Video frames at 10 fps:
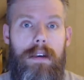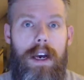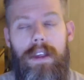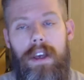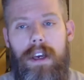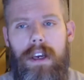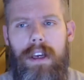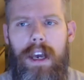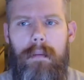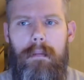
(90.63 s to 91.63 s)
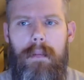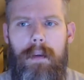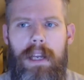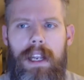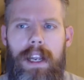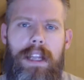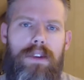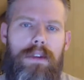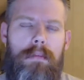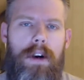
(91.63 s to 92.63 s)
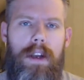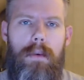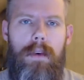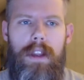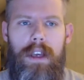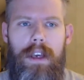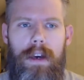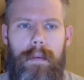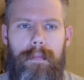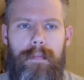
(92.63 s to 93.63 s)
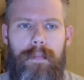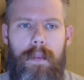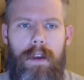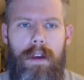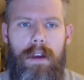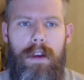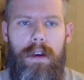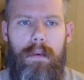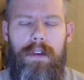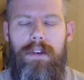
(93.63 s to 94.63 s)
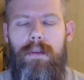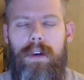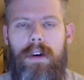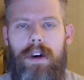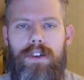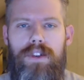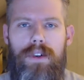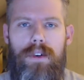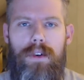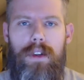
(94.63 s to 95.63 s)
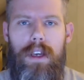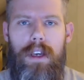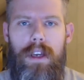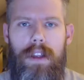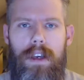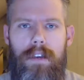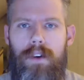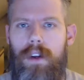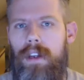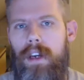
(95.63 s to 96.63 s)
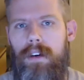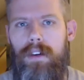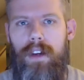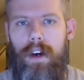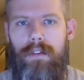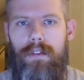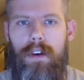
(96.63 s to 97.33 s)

think I came a bit late to the party with regards to the voluntary stuff.